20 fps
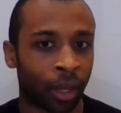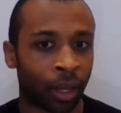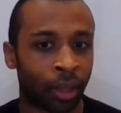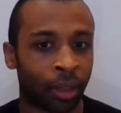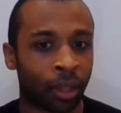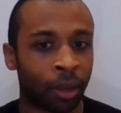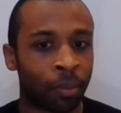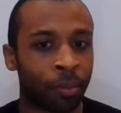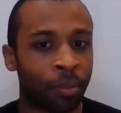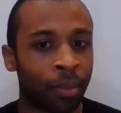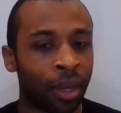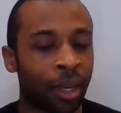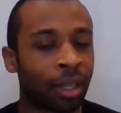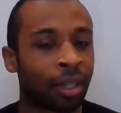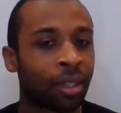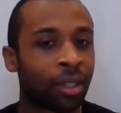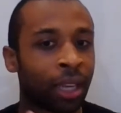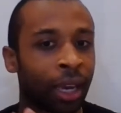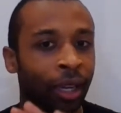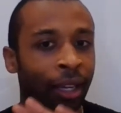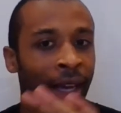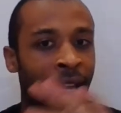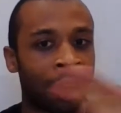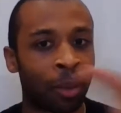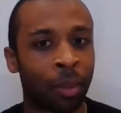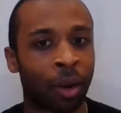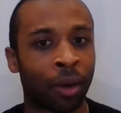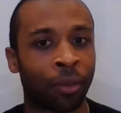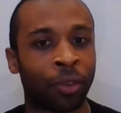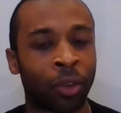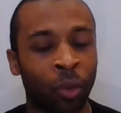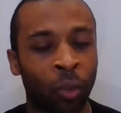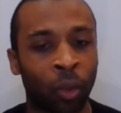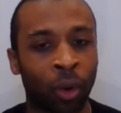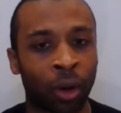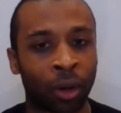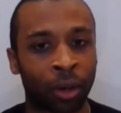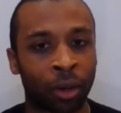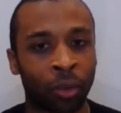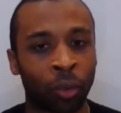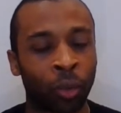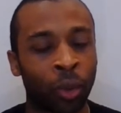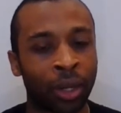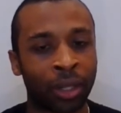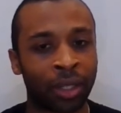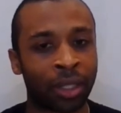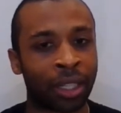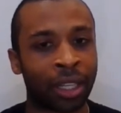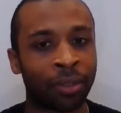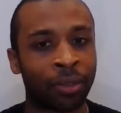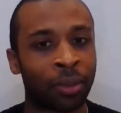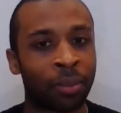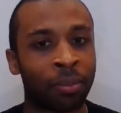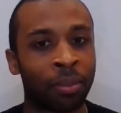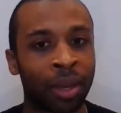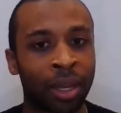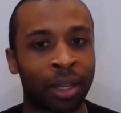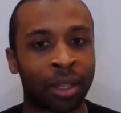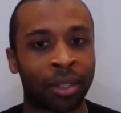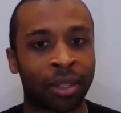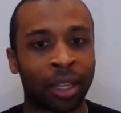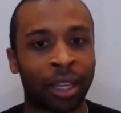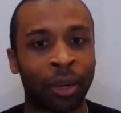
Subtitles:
The mist that came off the water wasn't even mist.